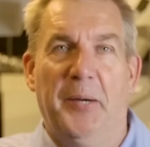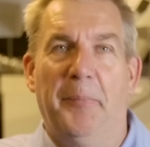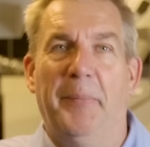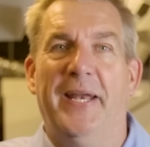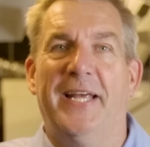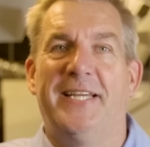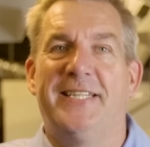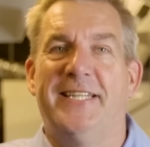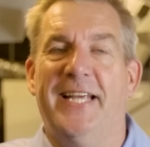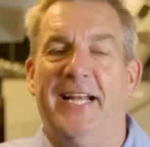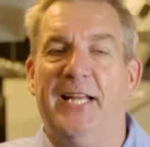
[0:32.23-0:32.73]

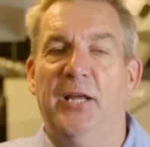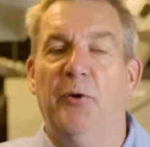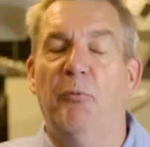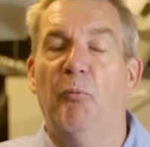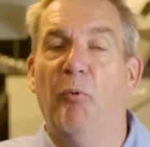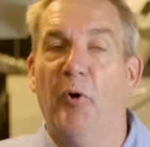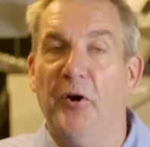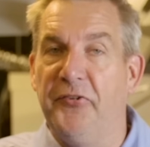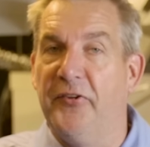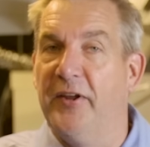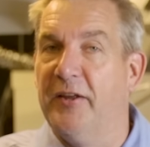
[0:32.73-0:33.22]
But exactly
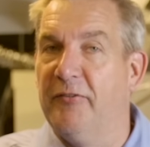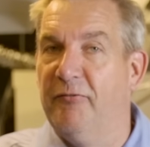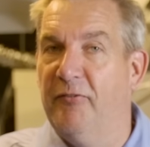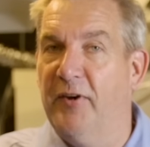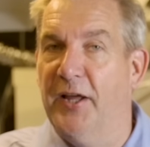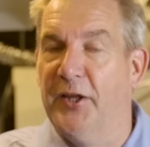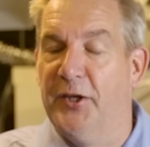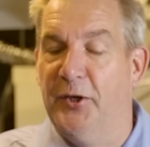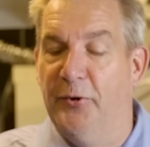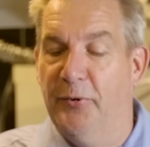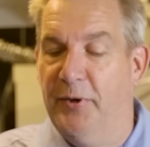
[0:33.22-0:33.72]
what that
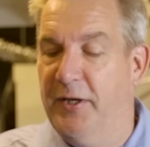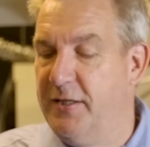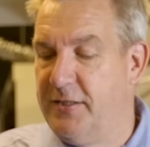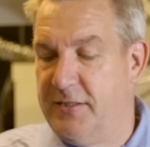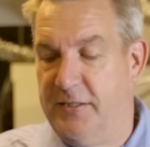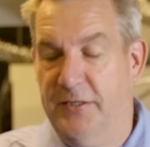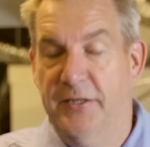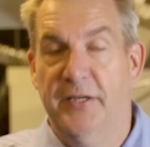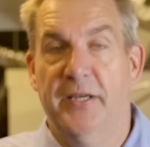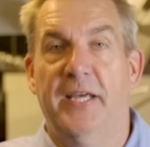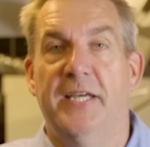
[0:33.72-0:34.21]
value
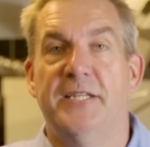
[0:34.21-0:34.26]
is,